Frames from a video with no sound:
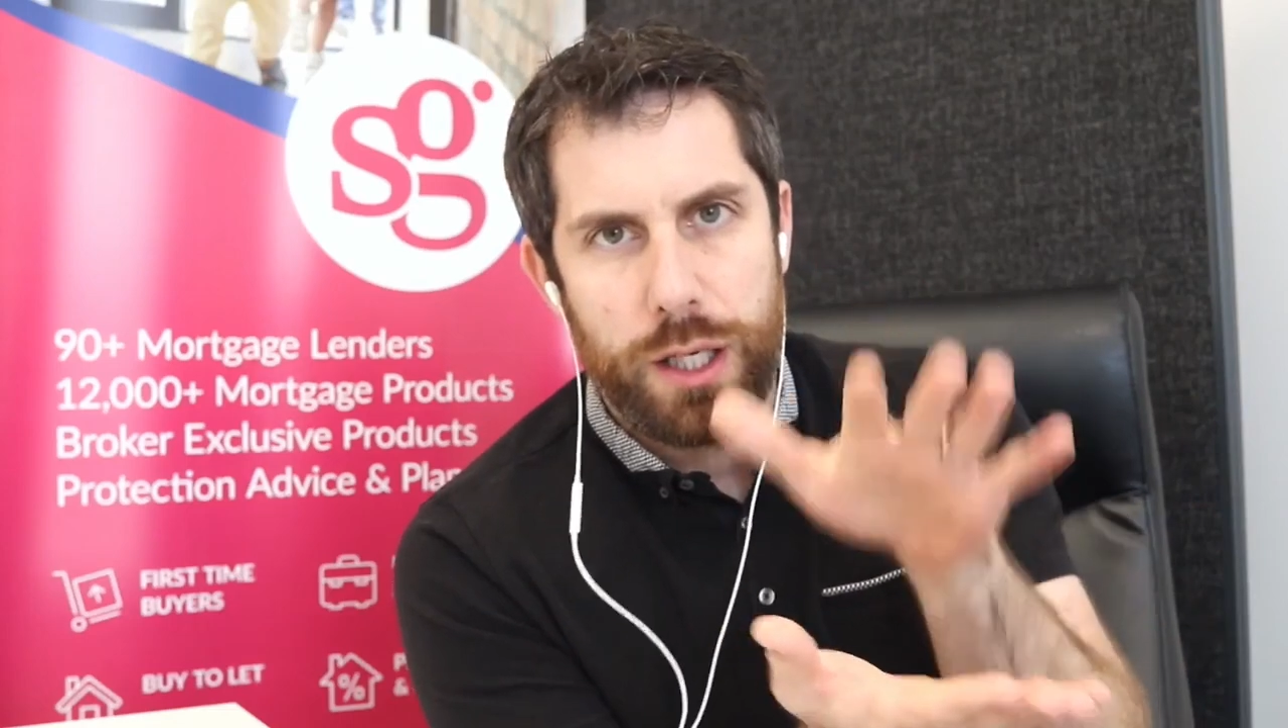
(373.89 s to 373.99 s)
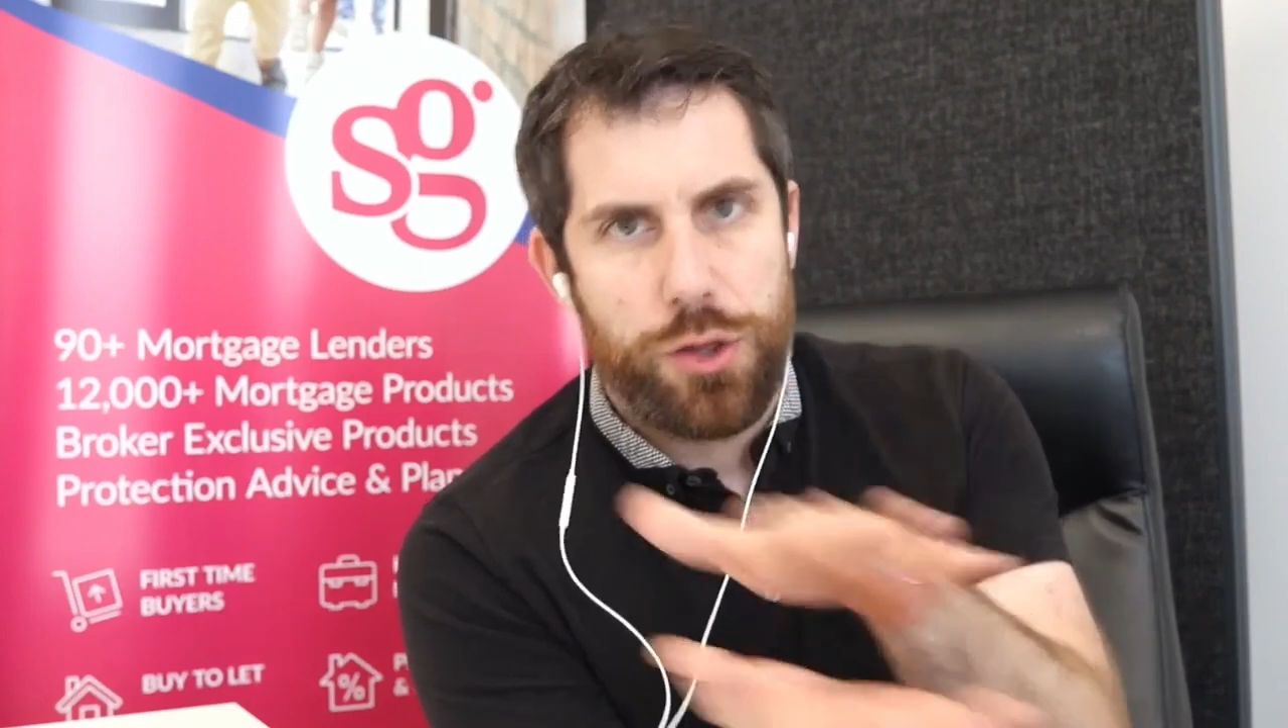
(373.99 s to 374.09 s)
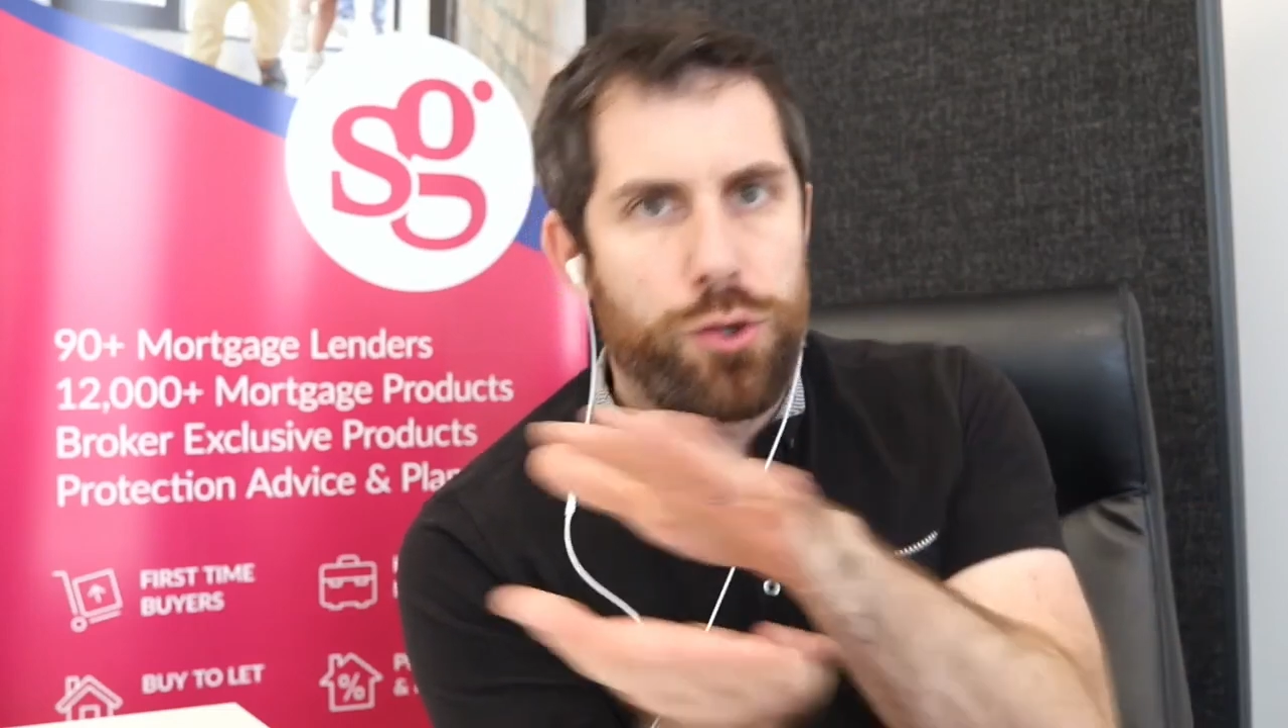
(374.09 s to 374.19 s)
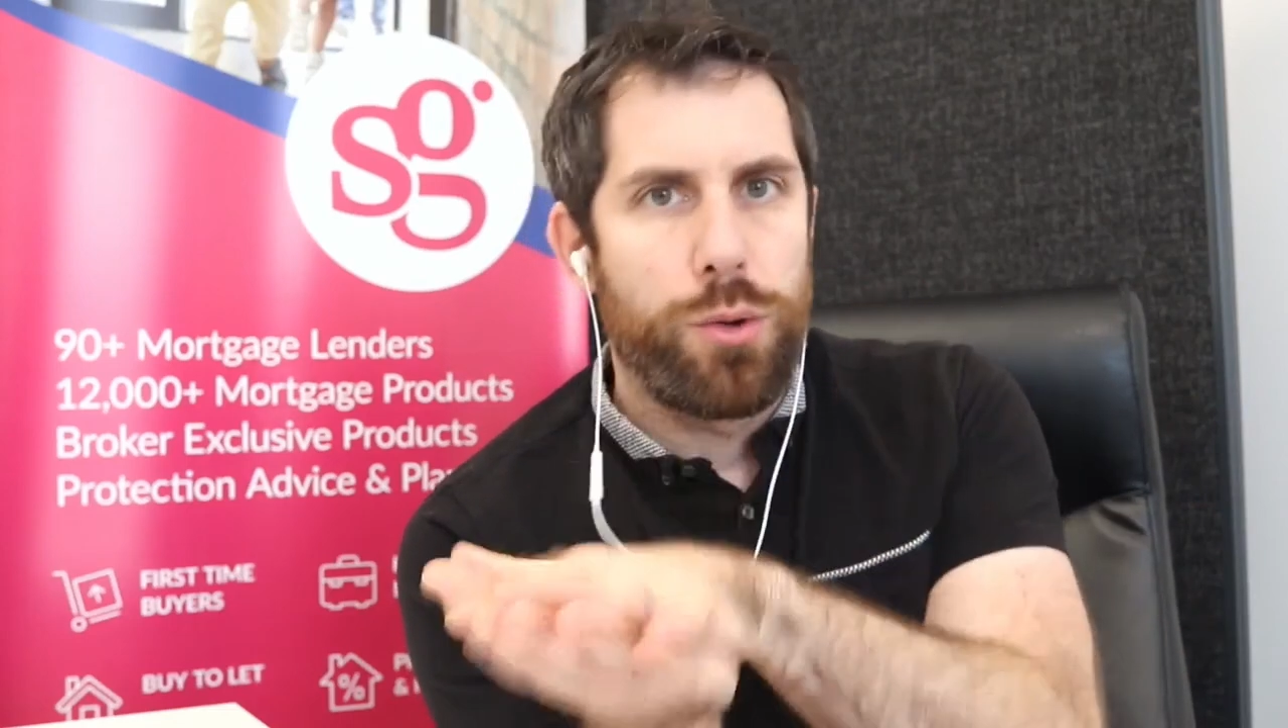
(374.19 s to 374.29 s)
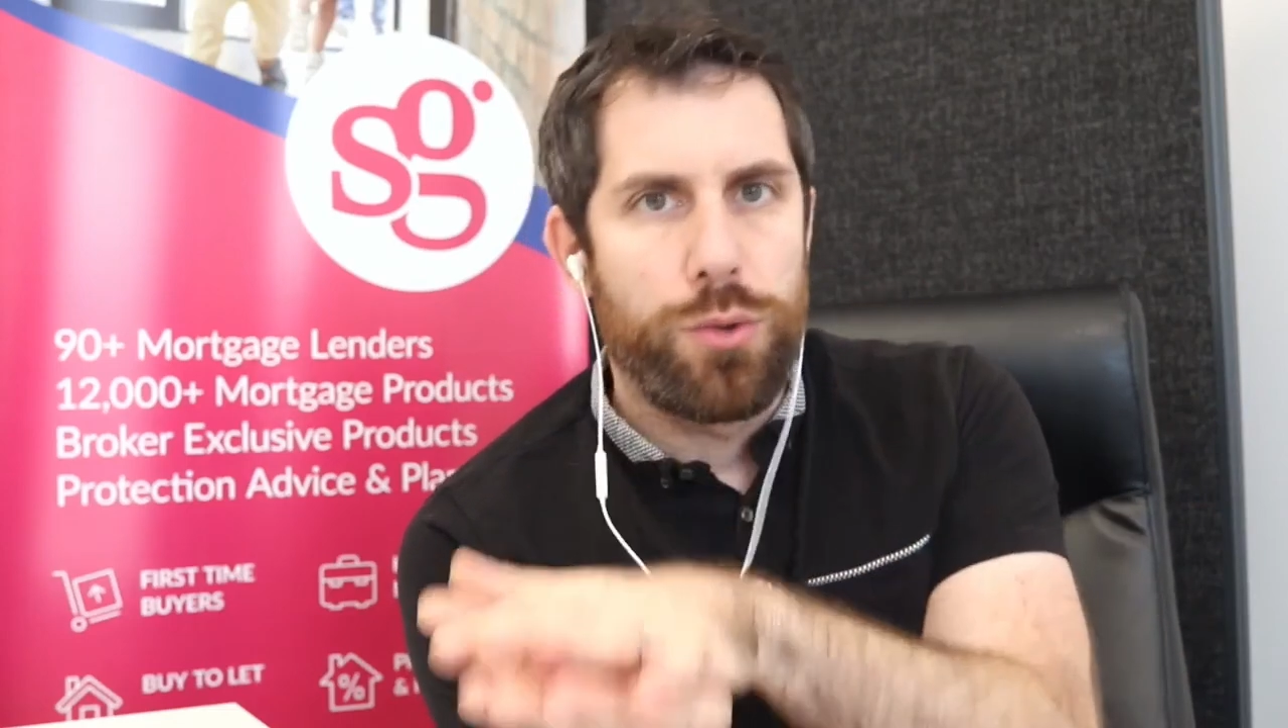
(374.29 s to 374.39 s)

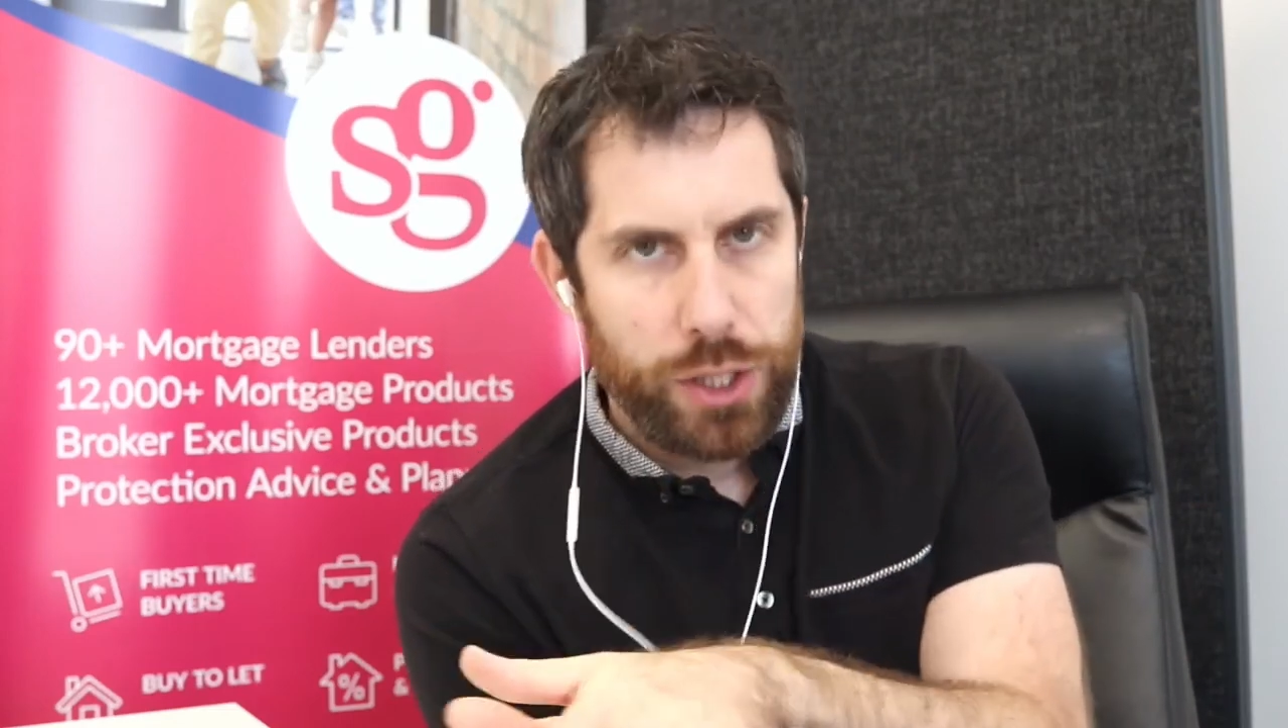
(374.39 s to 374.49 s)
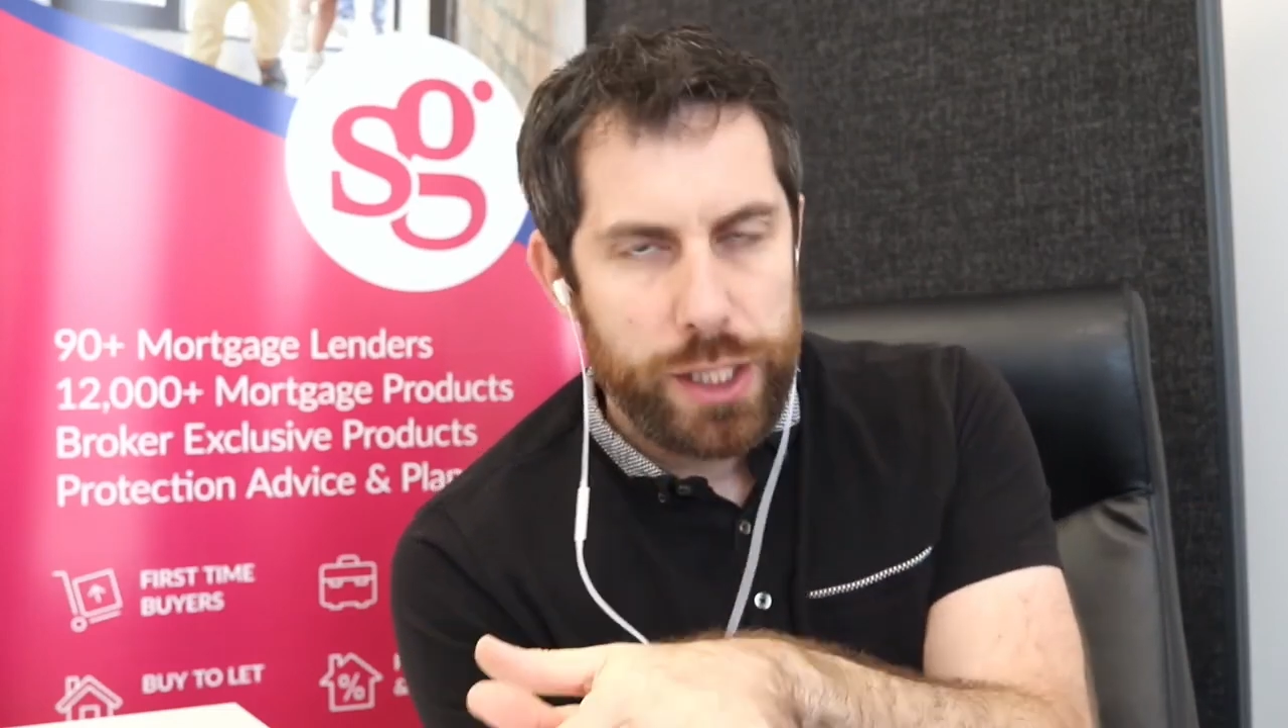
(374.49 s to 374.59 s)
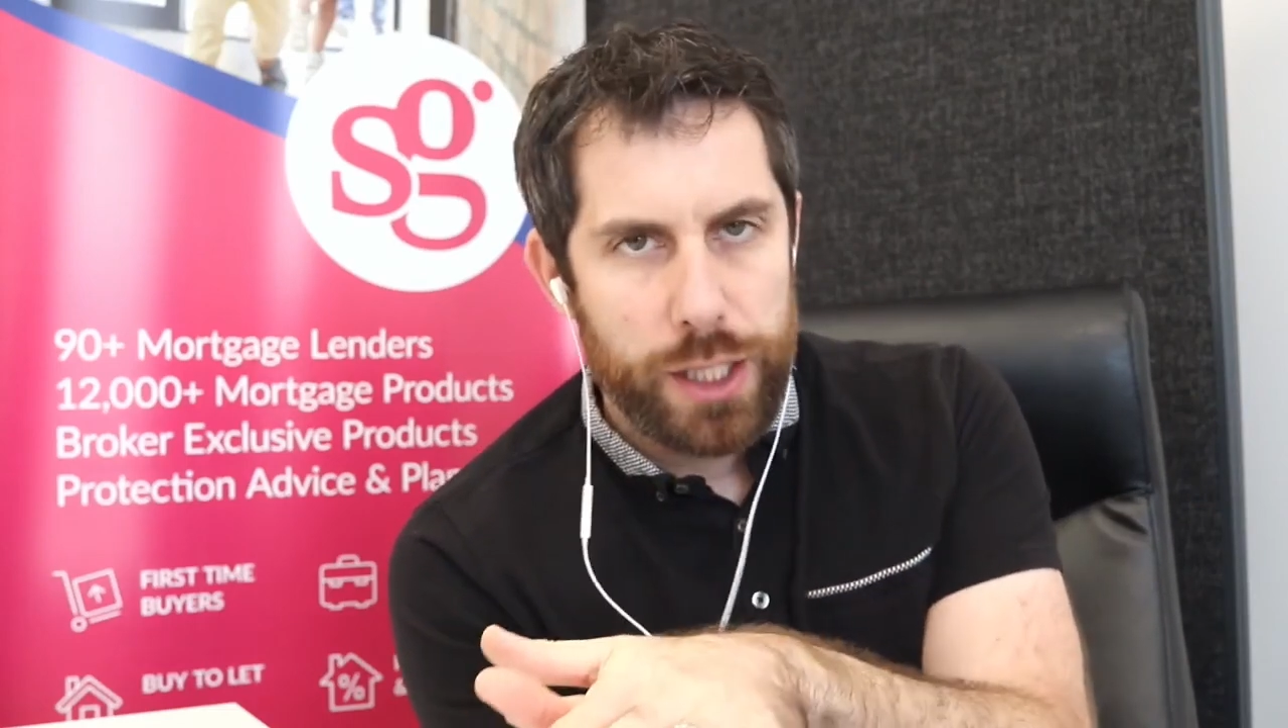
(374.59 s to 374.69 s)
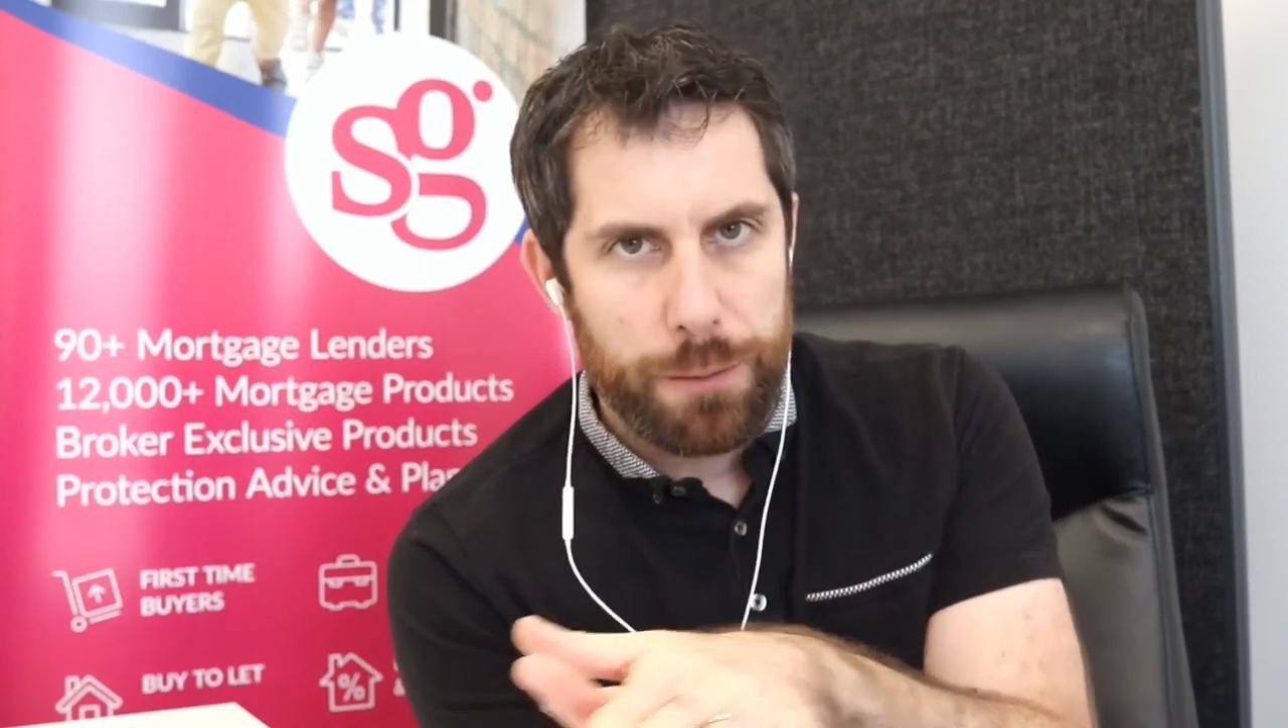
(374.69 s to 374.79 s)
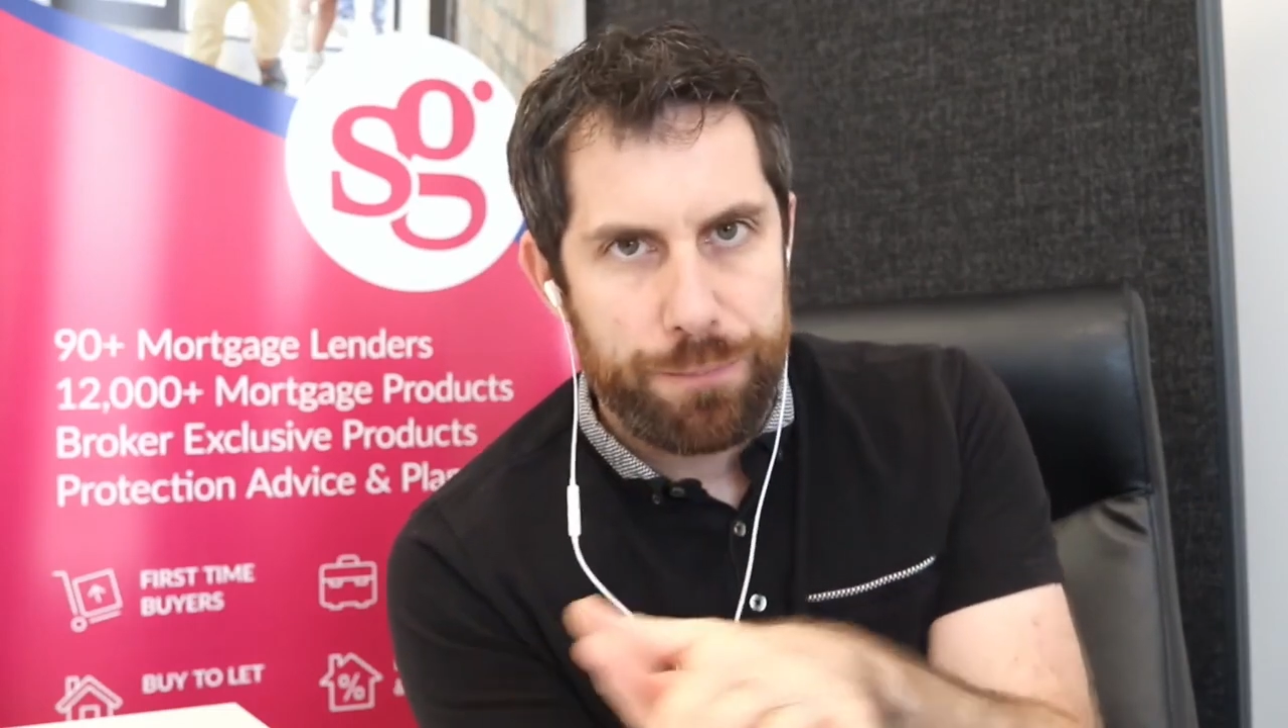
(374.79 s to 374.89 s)
throughout the
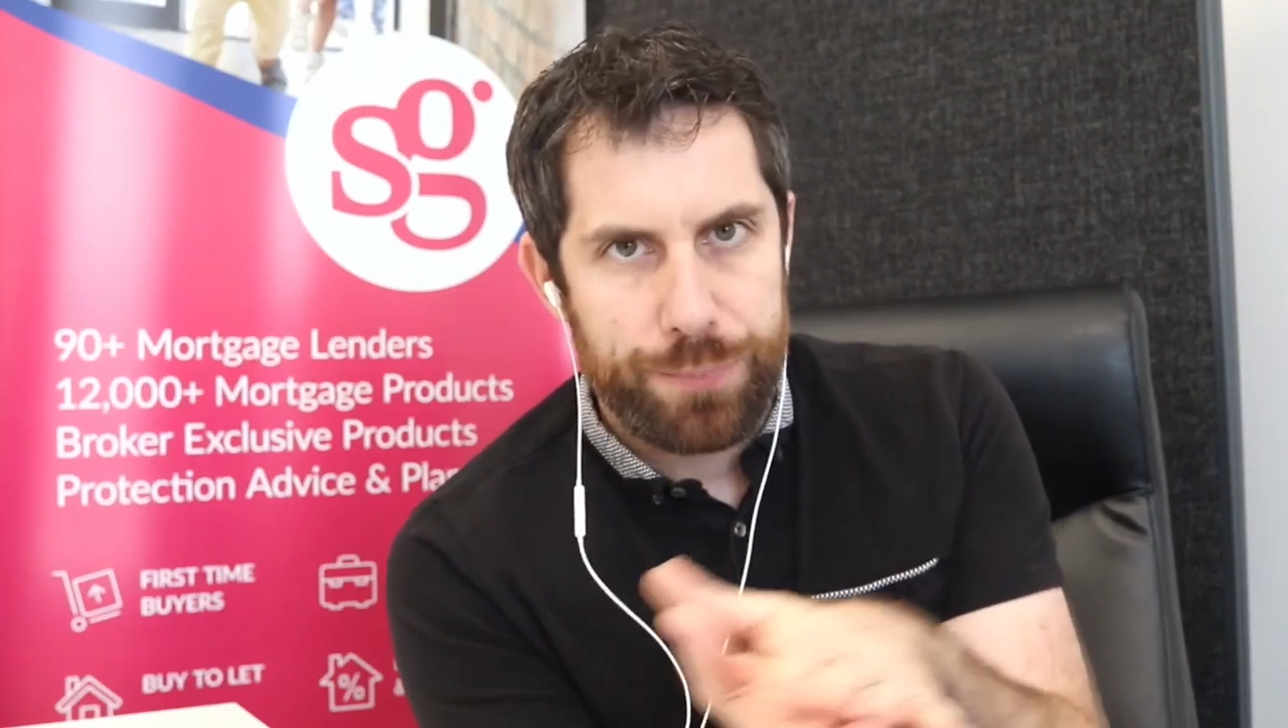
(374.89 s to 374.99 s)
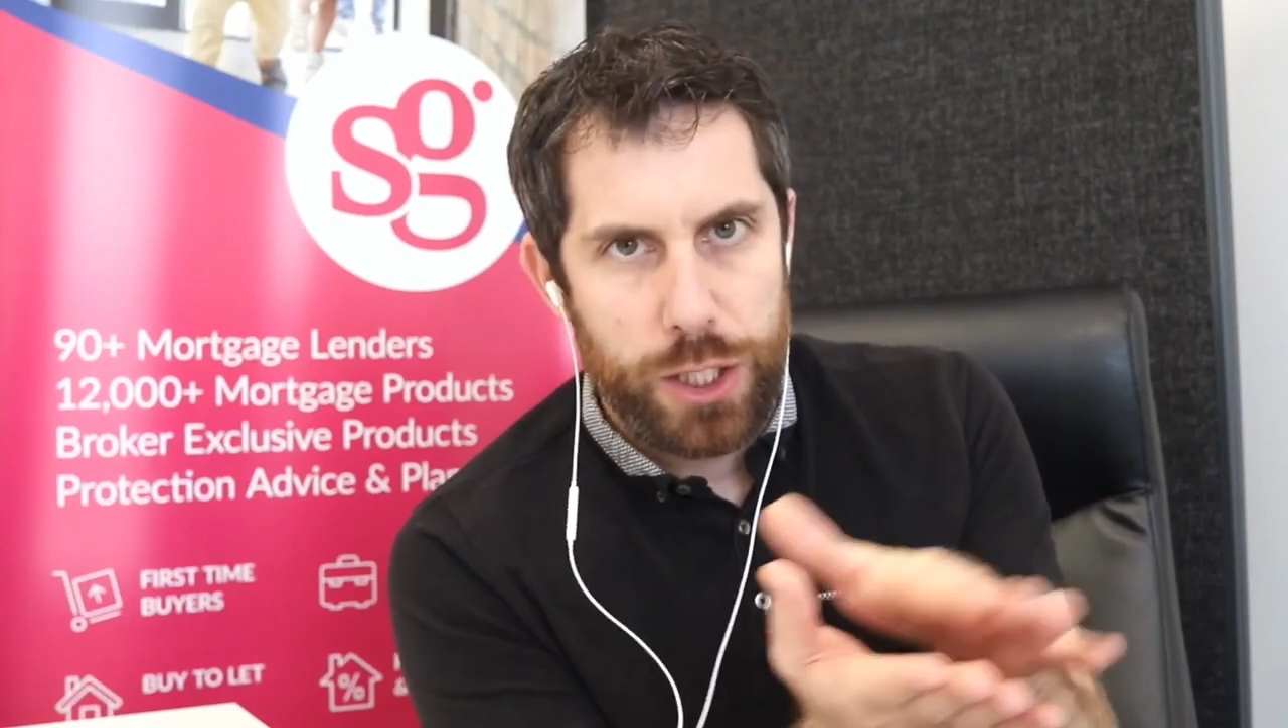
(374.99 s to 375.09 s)
year.